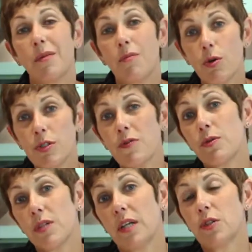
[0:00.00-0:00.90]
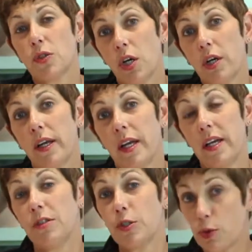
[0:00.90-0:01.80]
most of you tend to look
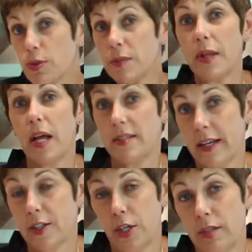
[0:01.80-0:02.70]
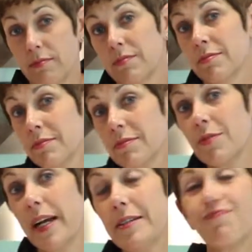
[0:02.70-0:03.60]
in the school supplies section,
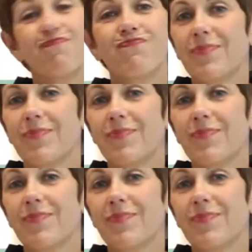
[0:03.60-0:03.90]
right?